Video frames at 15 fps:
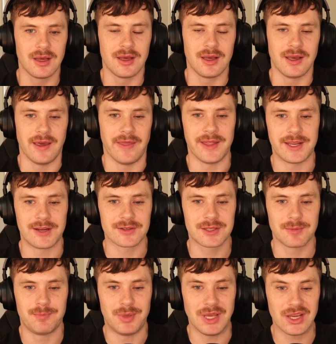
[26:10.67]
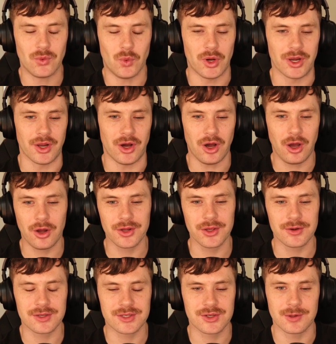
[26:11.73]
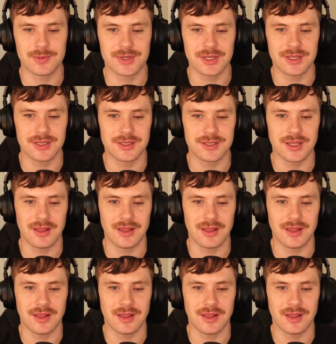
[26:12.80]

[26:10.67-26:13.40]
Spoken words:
And then here's the big one, audio descriptions.